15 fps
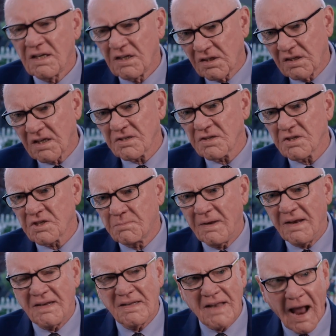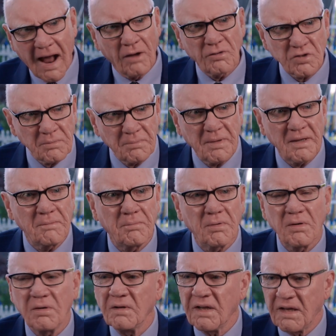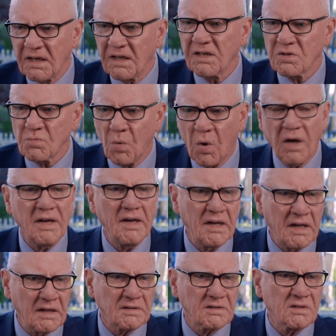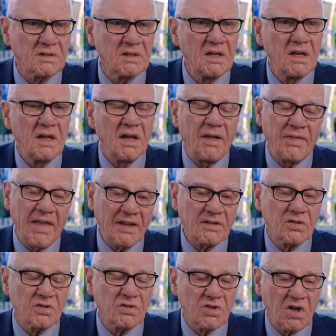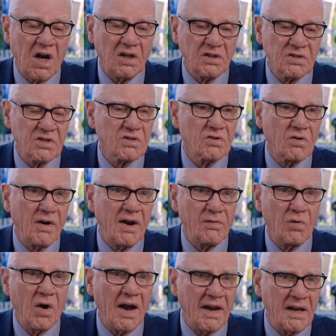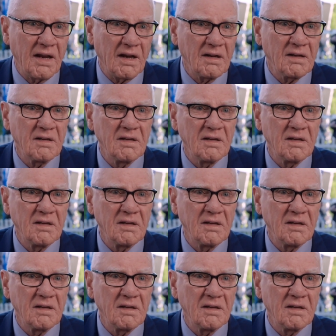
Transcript: It doesn't speak down to people. It is what it is. And that's Charles's great writing.